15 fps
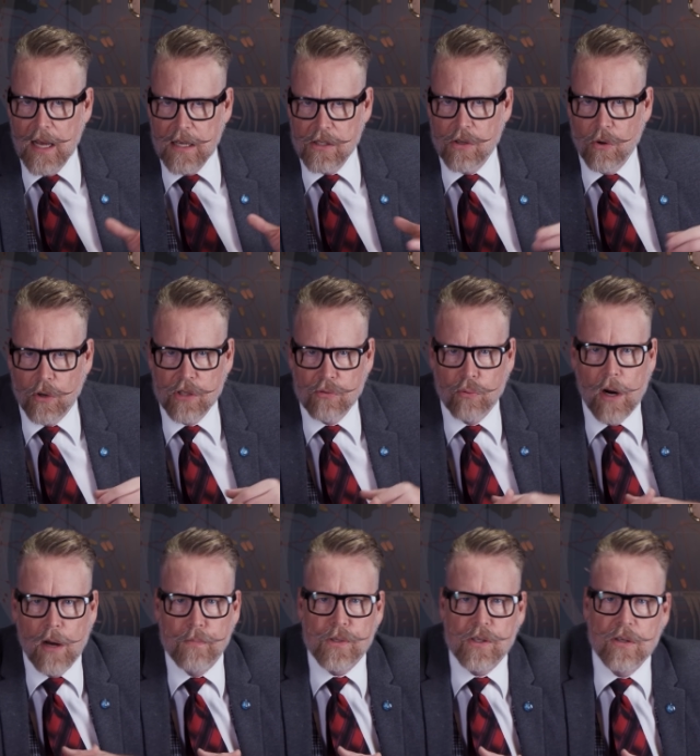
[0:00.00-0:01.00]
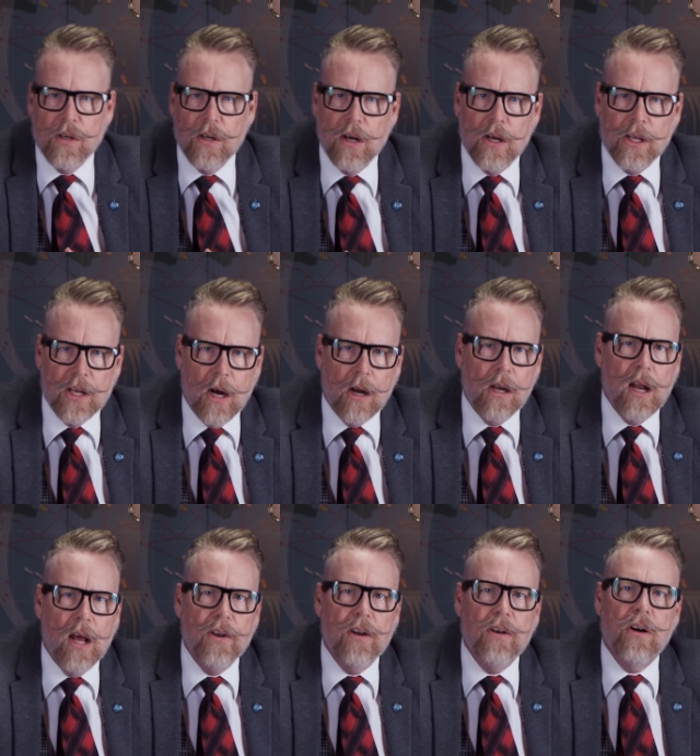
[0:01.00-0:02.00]
as Doris Robson, a young
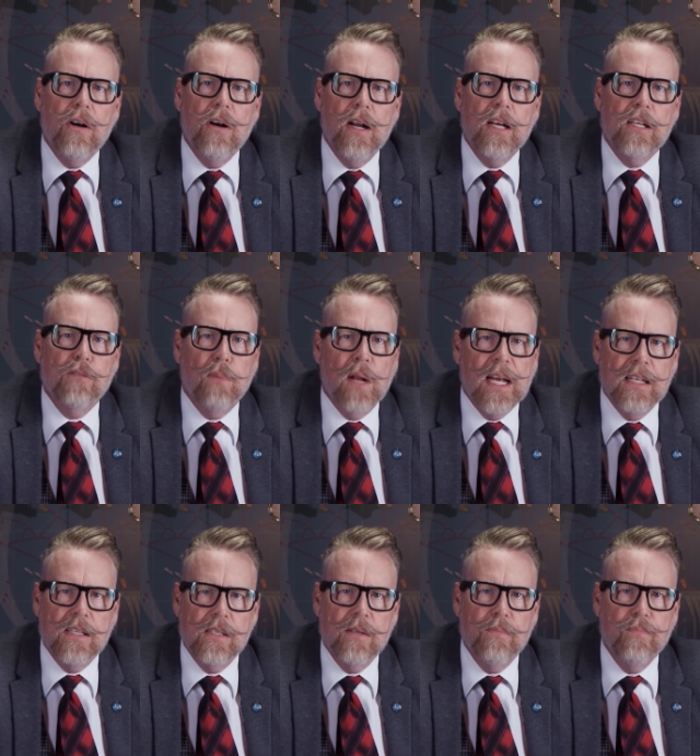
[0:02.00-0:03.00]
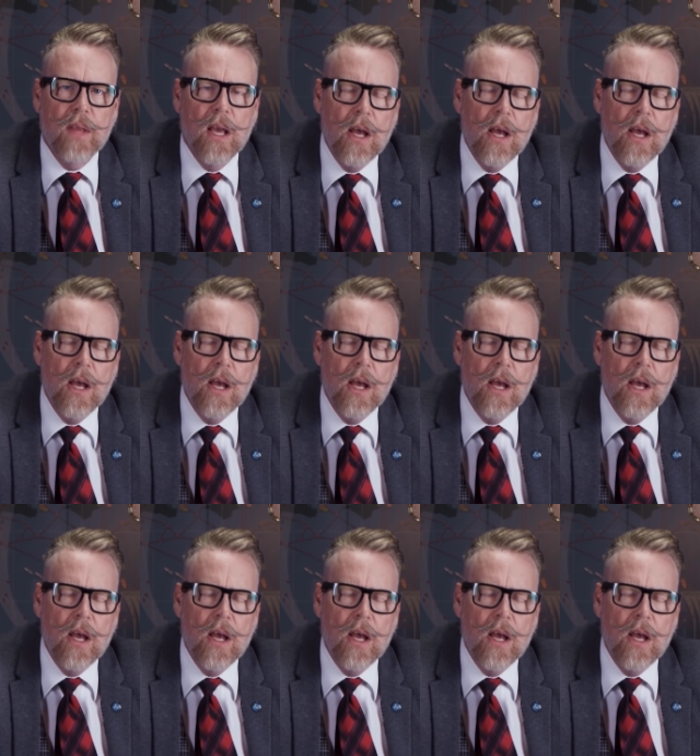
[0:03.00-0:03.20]
Londoner, explains.